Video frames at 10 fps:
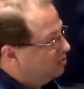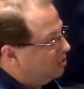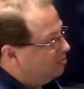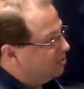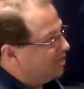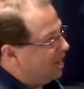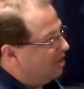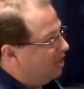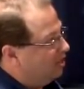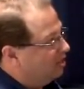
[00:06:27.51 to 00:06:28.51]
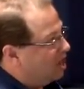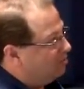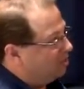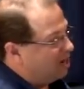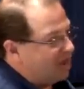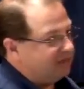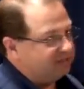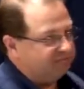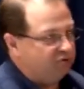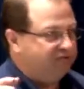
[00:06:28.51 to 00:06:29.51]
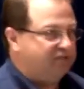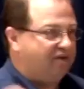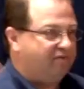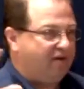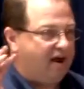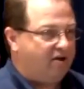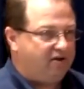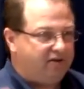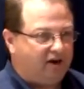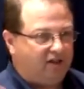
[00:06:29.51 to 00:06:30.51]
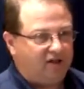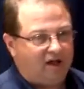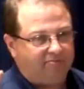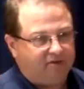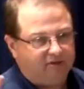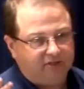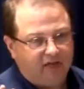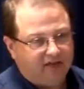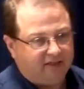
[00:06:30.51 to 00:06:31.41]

Some of the scale helicopter guys have moved stuff around in their helicopters,